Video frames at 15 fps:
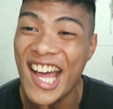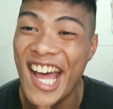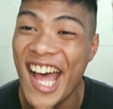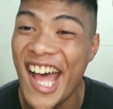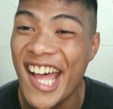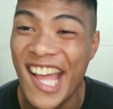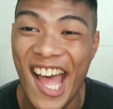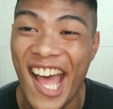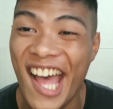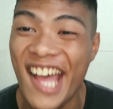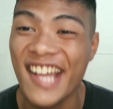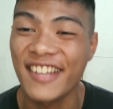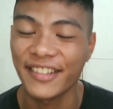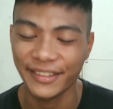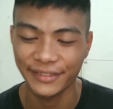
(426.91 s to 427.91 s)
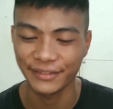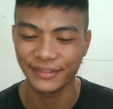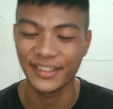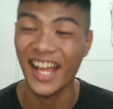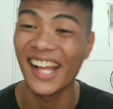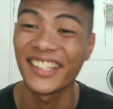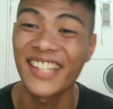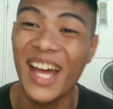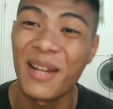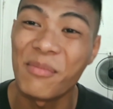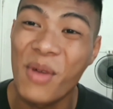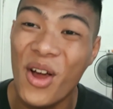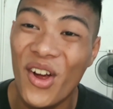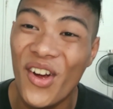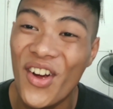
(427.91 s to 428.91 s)
Ha? Ha?
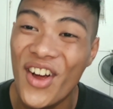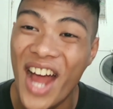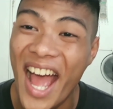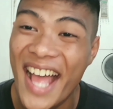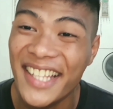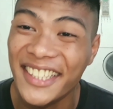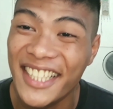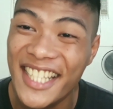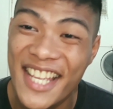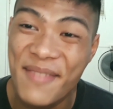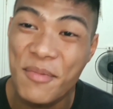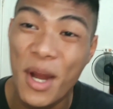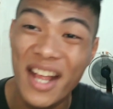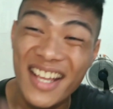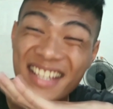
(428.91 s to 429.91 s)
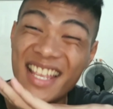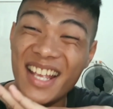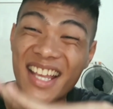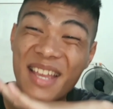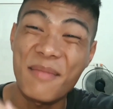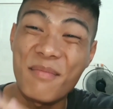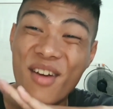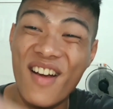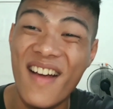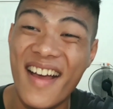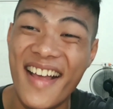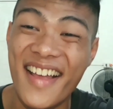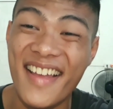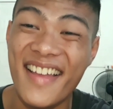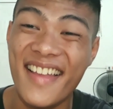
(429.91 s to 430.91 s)
Dandan mo ako, ha? Ganyan mo yung binigyan mo,
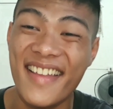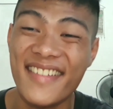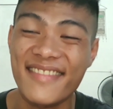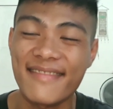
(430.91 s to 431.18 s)
ha?